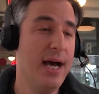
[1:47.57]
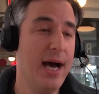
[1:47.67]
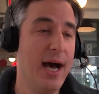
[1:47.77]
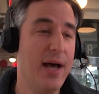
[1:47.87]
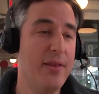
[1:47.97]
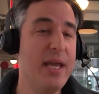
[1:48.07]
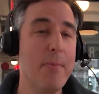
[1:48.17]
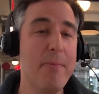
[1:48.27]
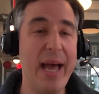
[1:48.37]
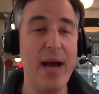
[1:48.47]
The
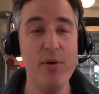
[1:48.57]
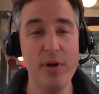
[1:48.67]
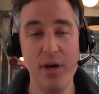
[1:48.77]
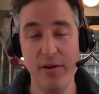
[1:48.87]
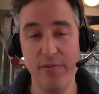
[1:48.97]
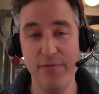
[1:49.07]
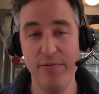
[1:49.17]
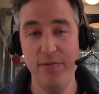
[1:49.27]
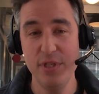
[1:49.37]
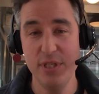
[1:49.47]
amount of
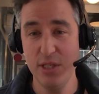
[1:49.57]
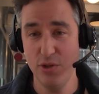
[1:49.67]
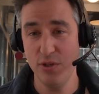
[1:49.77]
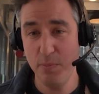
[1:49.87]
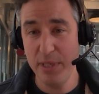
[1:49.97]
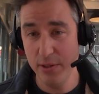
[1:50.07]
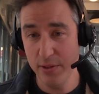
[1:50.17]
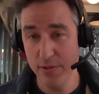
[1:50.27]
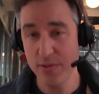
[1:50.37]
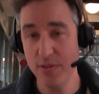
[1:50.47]
citrus
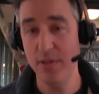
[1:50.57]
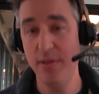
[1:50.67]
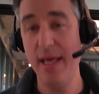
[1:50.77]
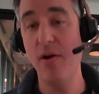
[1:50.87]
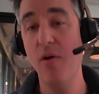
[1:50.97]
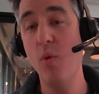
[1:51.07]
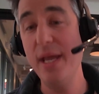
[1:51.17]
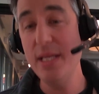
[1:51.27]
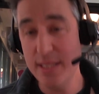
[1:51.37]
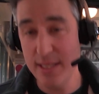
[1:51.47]
peels that are
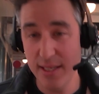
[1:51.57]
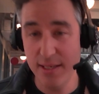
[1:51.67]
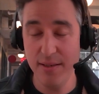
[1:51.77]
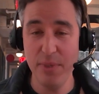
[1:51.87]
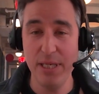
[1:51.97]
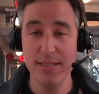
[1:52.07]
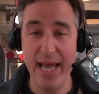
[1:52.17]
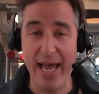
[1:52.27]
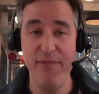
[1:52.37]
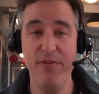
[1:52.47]
wasted, because
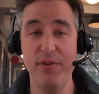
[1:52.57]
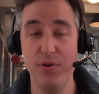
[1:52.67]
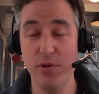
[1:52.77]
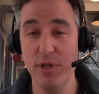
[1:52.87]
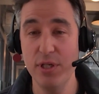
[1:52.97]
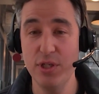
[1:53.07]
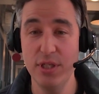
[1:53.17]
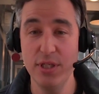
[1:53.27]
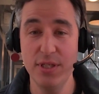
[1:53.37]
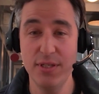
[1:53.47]
half of an orange
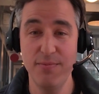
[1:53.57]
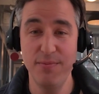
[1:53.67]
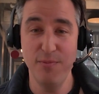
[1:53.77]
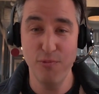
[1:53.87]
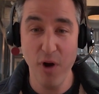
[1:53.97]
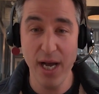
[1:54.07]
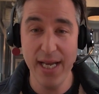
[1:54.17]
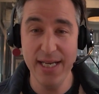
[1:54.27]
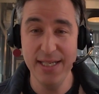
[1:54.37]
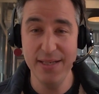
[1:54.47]
is
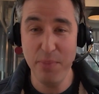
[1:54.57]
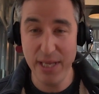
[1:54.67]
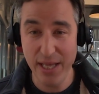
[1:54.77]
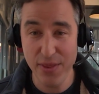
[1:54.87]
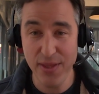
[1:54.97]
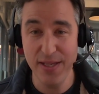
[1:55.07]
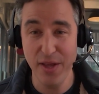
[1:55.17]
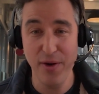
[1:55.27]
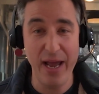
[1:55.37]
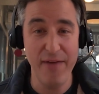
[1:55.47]
rind and pith and the
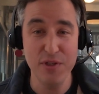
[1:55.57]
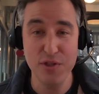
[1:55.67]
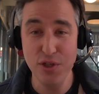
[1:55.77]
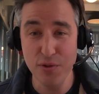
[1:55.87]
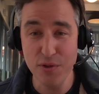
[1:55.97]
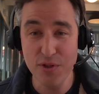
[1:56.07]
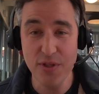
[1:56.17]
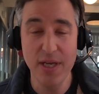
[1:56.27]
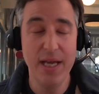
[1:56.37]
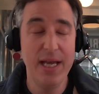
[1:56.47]
other half is
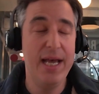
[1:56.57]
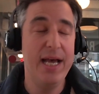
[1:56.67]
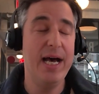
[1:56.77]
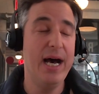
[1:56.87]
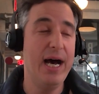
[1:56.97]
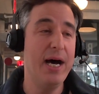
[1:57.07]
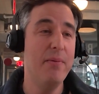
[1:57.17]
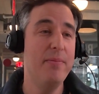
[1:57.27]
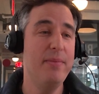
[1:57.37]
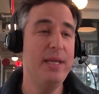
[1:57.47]
juice,
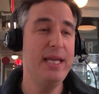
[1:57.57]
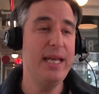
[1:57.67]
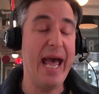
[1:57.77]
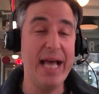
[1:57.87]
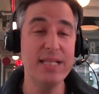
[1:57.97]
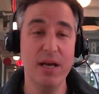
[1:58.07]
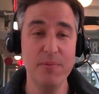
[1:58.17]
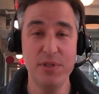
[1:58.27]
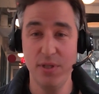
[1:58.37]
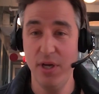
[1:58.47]
it adds
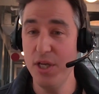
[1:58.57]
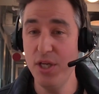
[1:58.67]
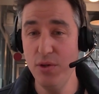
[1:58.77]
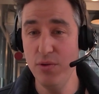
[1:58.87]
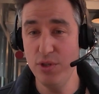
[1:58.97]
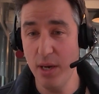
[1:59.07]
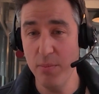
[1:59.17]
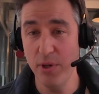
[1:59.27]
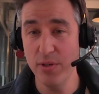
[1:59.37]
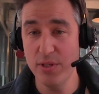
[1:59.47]
up to a huge number.